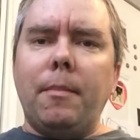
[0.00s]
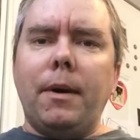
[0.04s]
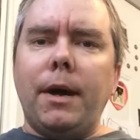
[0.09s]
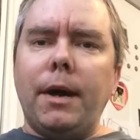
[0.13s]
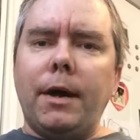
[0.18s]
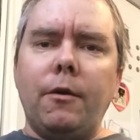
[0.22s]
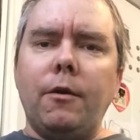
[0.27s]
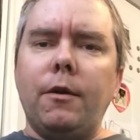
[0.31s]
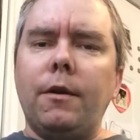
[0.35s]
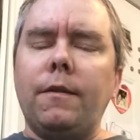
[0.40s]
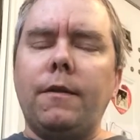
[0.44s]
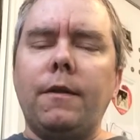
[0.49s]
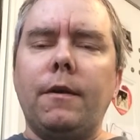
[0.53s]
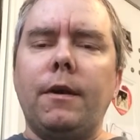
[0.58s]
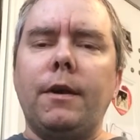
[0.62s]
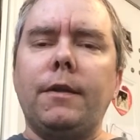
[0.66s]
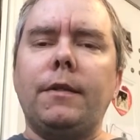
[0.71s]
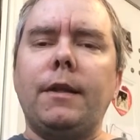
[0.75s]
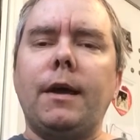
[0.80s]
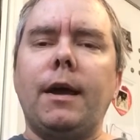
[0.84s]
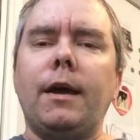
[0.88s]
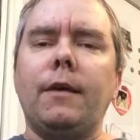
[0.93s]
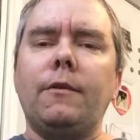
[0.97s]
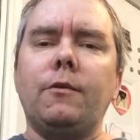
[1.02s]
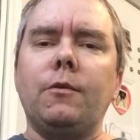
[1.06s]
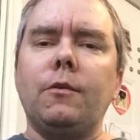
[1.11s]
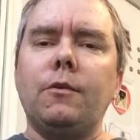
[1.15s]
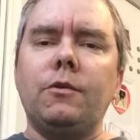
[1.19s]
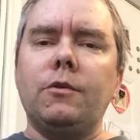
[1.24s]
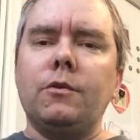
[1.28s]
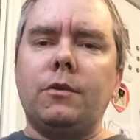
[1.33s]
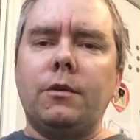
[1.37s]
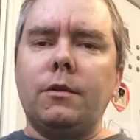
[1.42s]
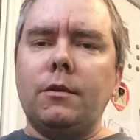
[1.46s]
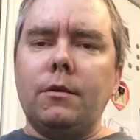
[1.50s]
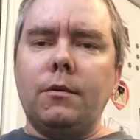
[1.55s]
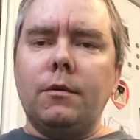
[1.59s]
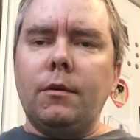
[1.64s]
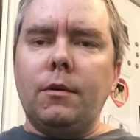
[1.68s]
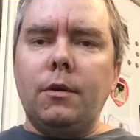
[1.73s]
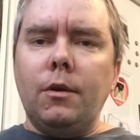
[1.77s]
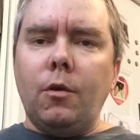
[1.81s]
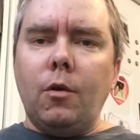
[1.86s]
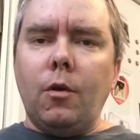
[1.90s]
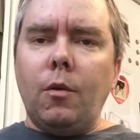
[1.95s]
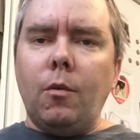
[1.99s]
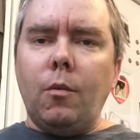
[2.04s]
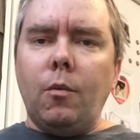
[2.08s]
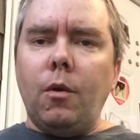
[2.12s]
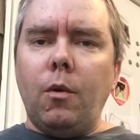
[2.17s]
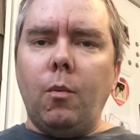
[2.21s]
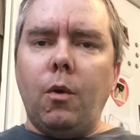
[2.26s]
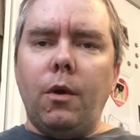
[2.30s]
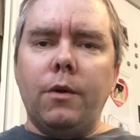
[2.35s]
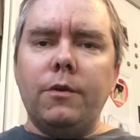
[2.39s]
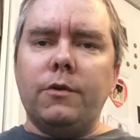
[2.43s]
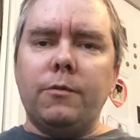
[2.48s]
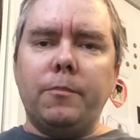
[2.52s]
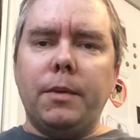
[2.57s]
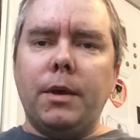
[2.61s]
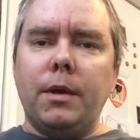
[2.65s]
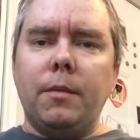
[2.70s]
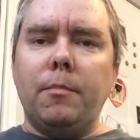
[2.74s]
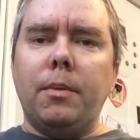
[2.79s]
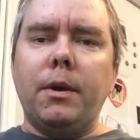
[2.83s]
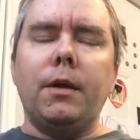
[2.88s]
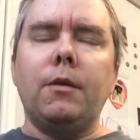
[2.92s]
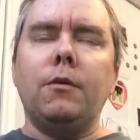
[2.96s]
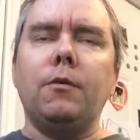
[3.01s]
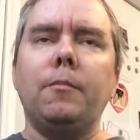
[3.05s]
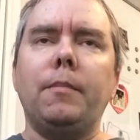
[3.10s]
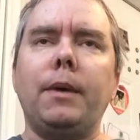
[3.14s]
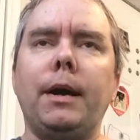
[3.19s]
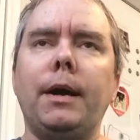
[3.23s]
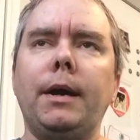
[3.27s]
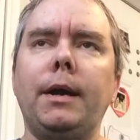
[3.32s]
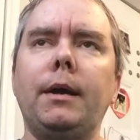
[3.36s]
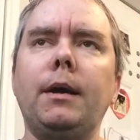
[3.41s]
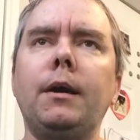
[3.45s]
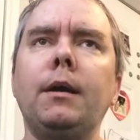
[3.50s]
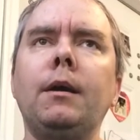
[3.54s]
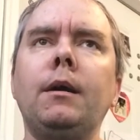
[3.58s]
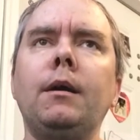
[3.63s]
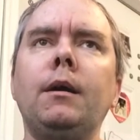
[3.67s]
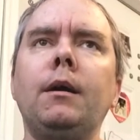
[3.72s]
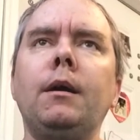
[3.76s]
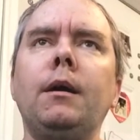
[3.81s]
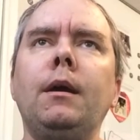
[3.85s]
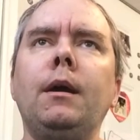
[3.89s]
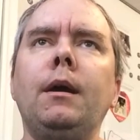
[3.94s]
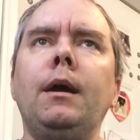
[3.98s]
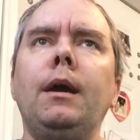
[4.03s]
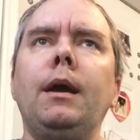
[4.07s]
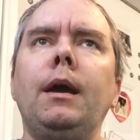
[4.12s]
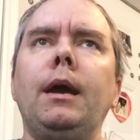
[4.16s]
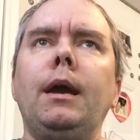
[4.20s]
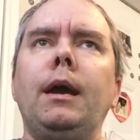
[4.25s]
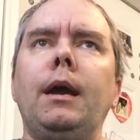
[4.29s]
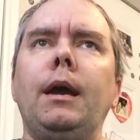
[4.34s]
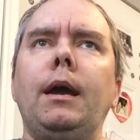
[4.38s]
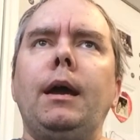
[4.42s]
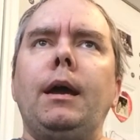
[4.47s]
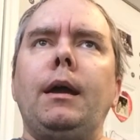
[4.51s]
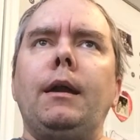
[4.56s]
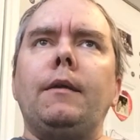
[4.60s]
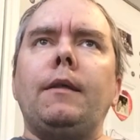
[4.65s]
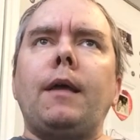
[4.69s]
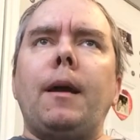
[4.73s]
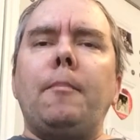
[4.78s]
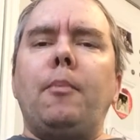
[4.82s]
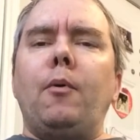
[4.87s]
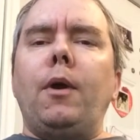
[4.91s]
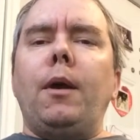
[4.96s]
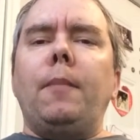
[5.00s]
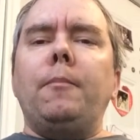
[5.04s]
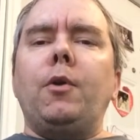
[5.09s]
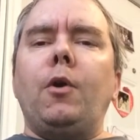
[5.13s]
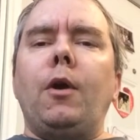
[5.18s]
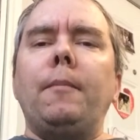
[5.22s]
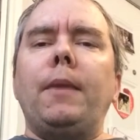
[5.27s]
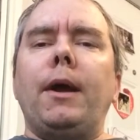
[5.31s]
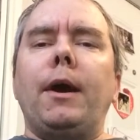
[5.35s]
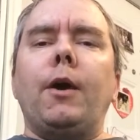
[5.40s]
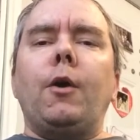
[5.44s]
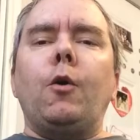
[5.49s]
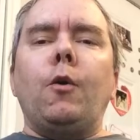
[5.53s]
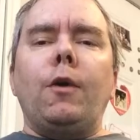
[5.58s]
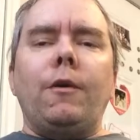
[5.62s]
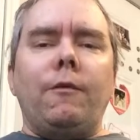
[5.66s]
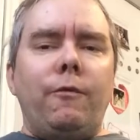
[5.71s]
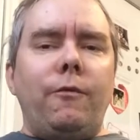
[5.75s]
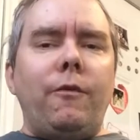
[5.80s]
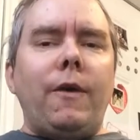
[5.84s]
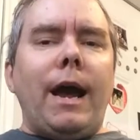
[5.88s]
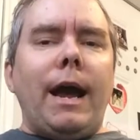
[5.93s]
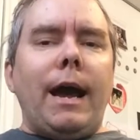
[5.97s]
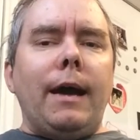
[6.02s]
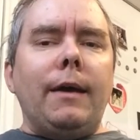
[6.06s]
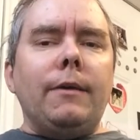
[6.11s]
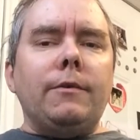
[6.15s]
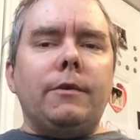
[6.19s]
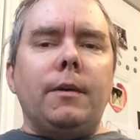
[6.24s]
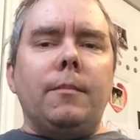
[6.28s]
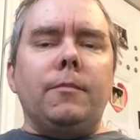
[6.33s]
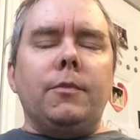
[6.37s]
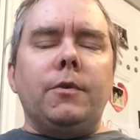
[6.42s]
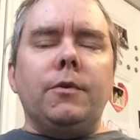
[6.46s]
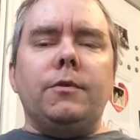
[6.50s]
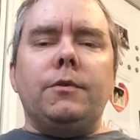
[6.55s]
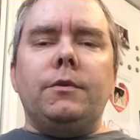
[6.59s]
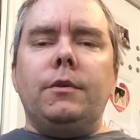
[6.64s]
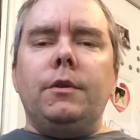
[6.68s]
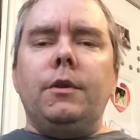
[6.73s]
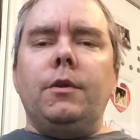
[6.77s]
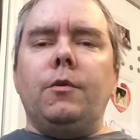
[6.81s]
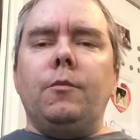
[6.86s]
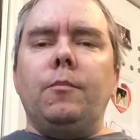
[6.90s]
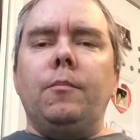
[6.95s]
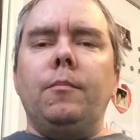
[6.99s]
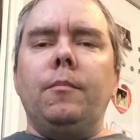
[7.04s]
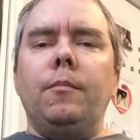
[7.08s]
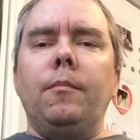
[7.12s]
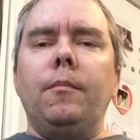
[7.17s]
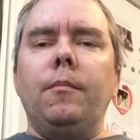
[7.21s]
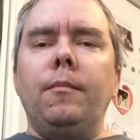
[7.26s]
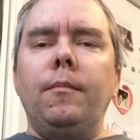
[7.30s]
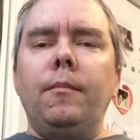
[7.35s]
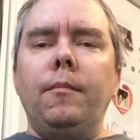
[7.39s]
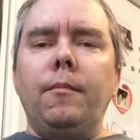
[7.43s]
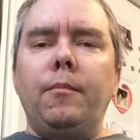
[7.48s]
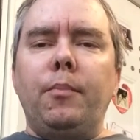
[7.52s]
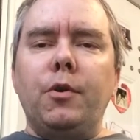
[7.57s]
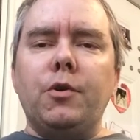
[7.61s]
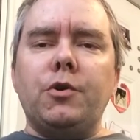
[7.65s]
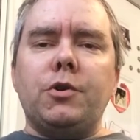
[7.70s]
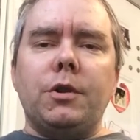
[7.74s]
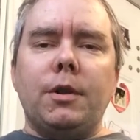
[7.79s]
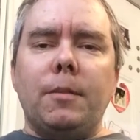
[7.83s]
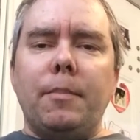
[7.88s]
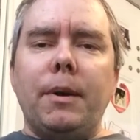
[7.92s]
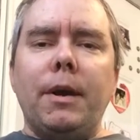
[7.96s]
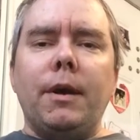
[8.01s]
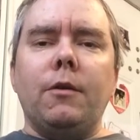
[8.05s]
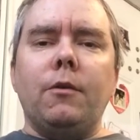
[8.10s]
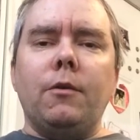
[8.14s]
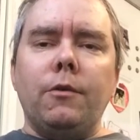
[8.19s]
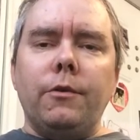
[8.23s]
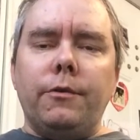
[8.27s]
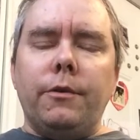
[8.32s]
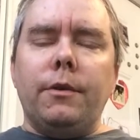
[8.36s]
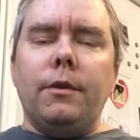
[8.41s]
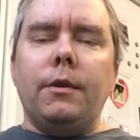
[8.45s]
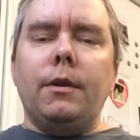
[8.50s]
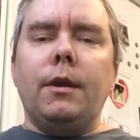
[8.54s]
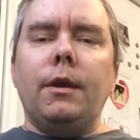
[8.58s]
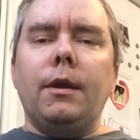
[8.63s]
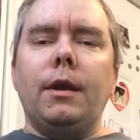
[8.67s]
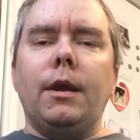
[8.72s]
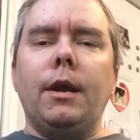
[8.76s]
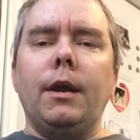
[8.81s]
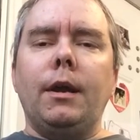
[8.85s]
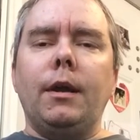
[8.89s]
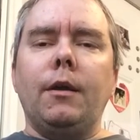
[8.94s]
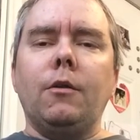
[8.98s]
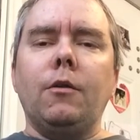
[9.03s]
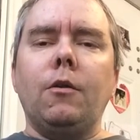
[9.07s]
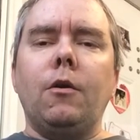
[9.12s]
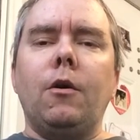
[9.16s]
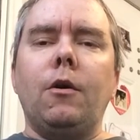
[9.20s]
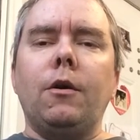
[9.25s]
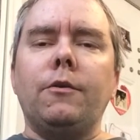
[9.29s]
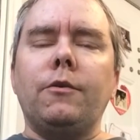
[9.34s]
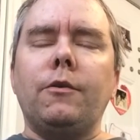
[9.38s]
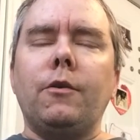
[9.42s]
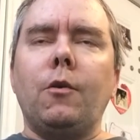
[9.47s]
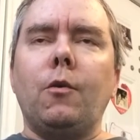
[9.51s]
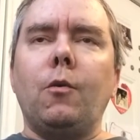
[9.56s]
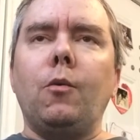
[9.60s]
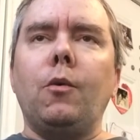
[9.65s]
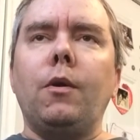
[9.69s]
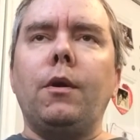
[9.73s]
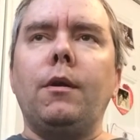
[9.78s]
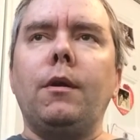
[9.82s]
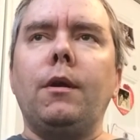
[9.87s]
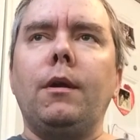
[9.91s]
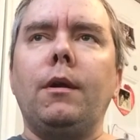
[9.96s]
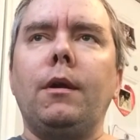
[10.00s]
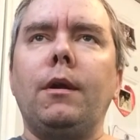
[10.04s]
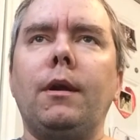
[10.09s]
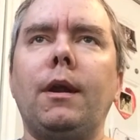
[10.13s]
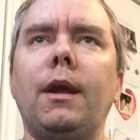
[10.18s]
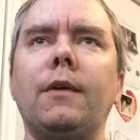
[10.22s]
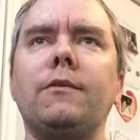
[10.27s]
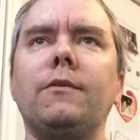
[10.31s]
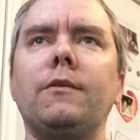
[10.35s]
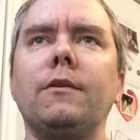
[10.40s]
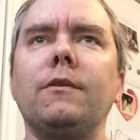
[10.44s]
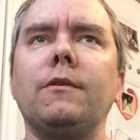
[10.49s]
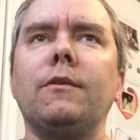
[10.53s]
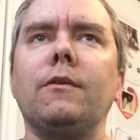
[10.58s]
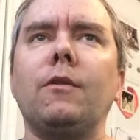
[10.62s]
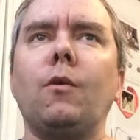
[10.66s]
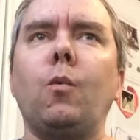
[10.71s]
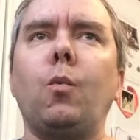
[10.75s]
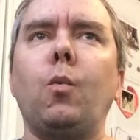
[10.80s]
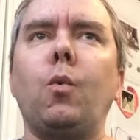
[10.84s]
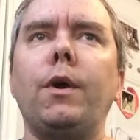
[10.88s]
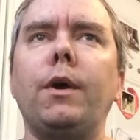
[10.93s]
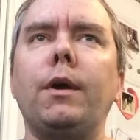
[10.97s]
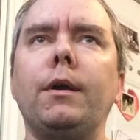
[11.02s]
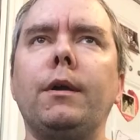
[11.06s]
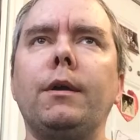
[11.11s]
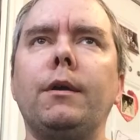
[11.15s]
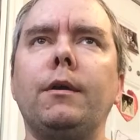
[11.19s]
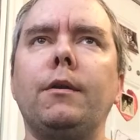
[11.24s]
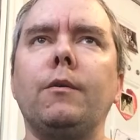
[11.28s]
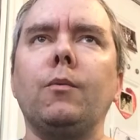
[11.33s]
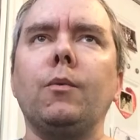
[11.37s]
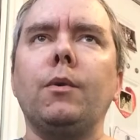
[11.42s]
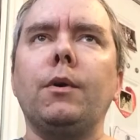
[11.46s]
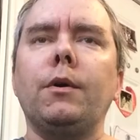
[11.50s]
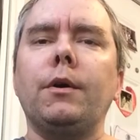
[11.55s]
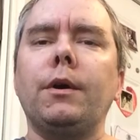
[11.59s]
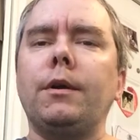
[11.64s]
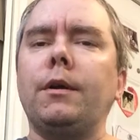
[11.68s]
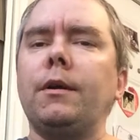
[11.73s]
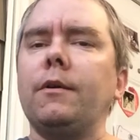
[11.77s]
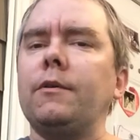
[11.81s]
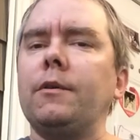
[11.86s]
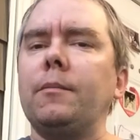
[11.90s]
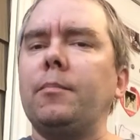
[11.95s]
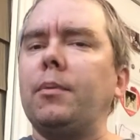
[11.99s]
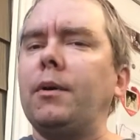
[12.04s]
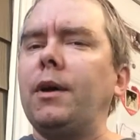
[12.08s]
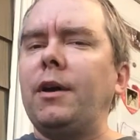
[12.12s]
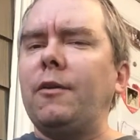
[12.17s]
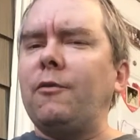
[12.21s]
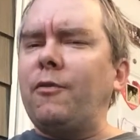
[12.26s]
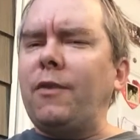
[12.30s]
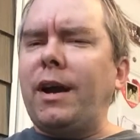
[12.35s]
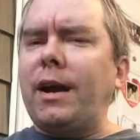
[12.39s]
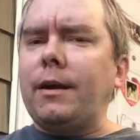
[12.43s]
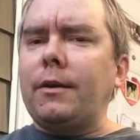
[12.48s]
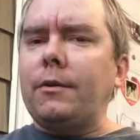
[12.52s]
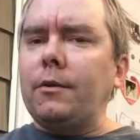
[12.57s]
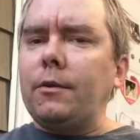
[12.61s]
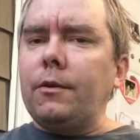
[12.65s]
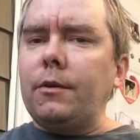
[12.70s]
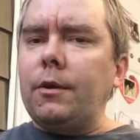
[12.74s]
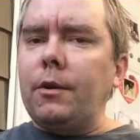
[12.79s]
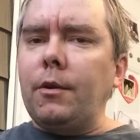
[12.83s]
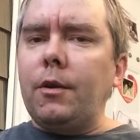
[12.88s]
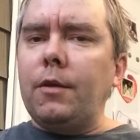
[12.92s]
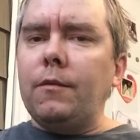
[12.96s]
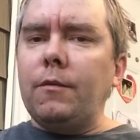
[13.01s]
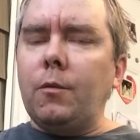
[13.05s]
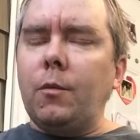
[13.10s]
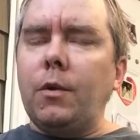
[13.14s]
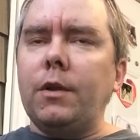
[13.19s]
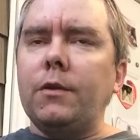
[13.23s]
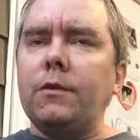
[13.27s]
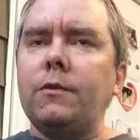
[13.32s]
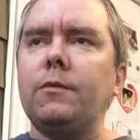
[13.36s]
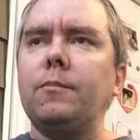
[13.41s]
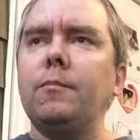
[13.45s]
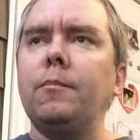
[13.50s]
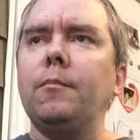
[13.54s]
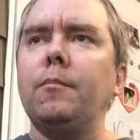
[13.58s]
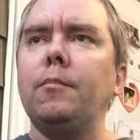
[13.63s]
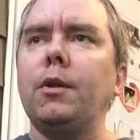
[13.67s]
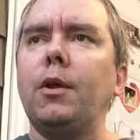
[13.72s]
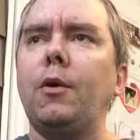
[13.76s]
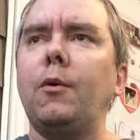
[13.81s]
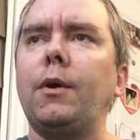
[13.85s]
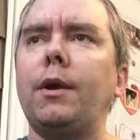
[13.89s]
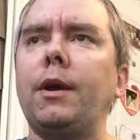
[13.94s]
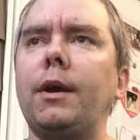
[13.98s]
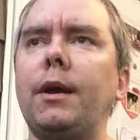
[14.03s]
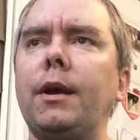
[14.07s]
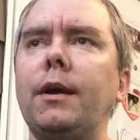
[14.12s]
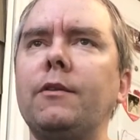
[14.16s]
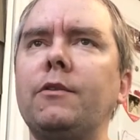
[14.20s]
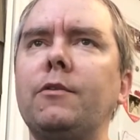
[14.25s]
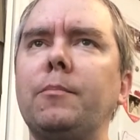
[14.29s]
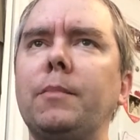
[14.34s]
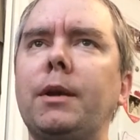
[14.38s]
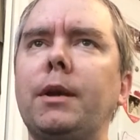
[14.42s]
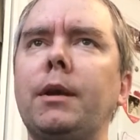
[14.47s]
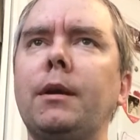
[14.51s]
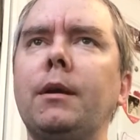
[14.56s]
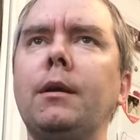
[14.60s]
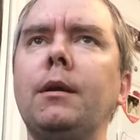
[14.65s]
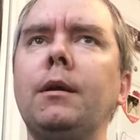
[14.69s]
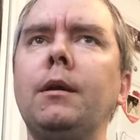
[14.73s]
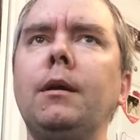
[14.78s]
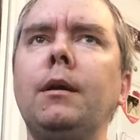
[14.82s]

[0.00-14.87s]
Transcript: bike or anything like that. So it's just a one speed pedal bike. And at that point, I'm not going fast. I'm just pushing the pedals and getting along. So in essence, the wind really doesn't play a factor. Even when it's blowing against me,